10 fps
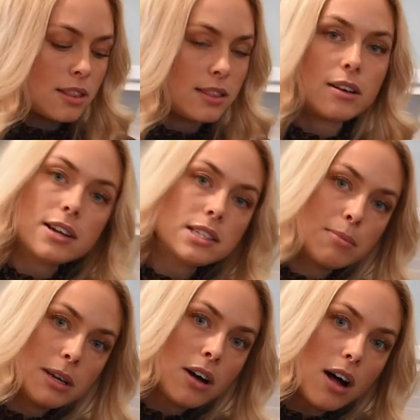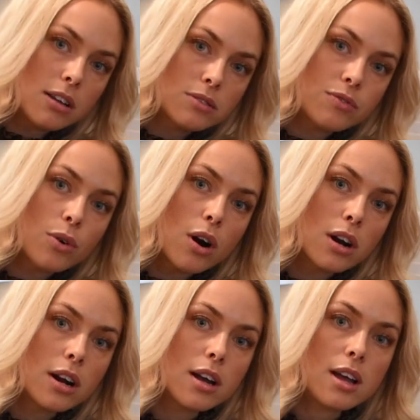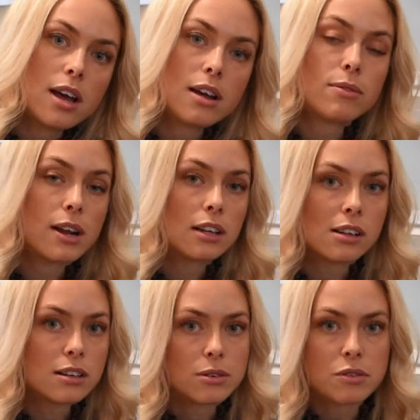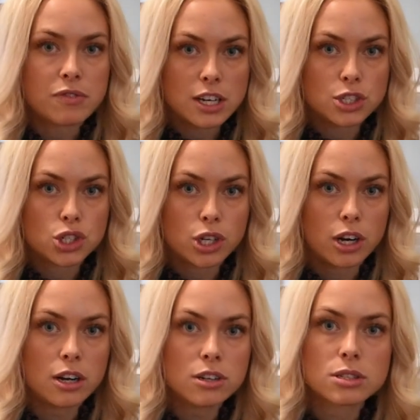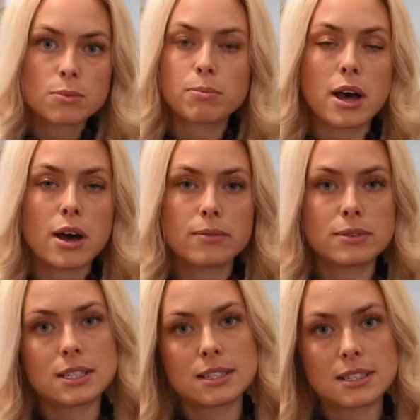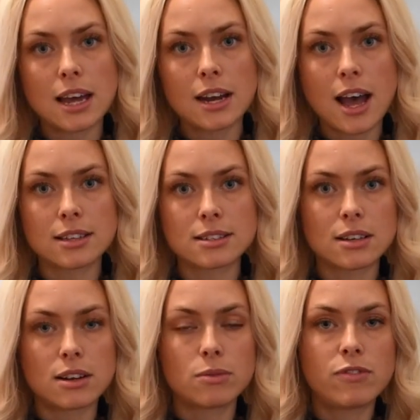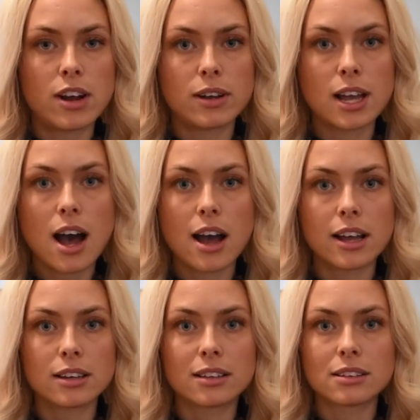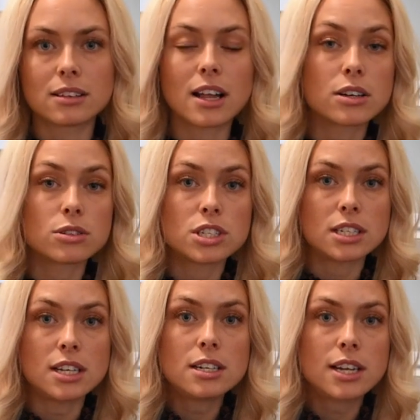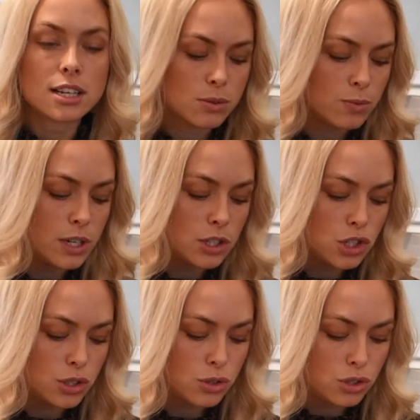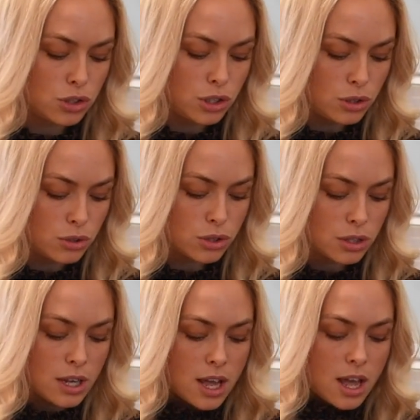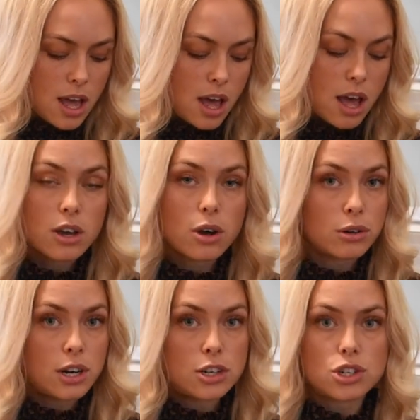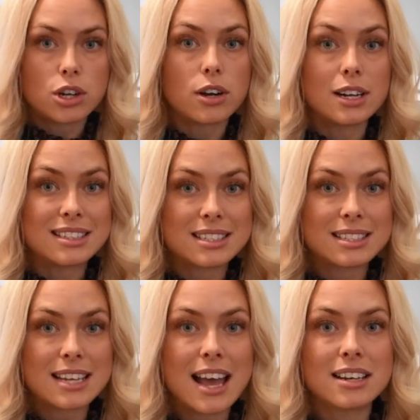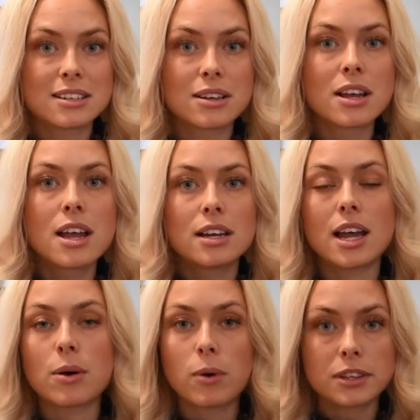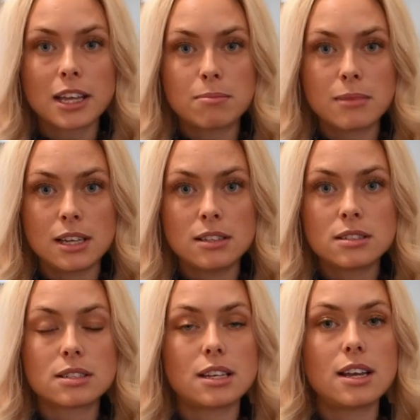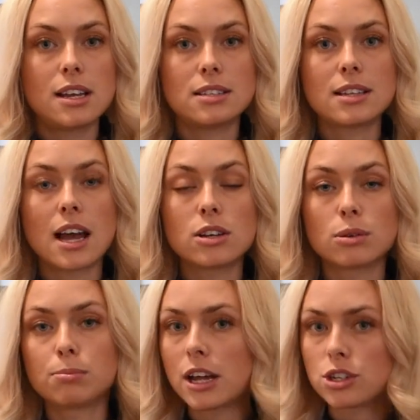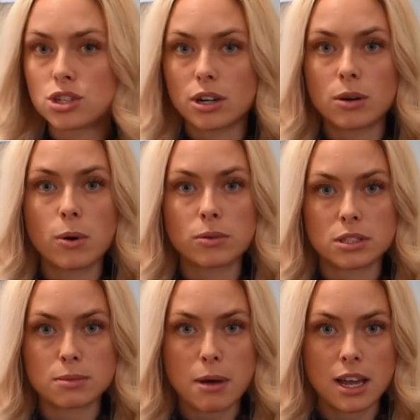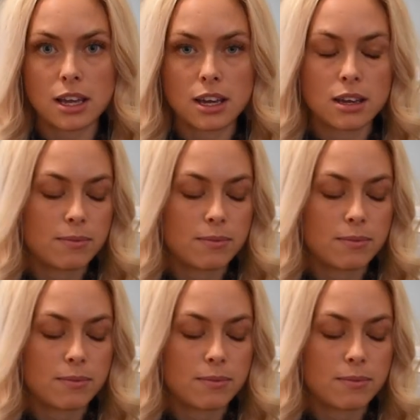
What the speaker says: The recipe calls for regular refined sugars, but since that has a very high glycogen index, we choose to use coconut sugar instead. Now what that means is that your blood sugar won't spike.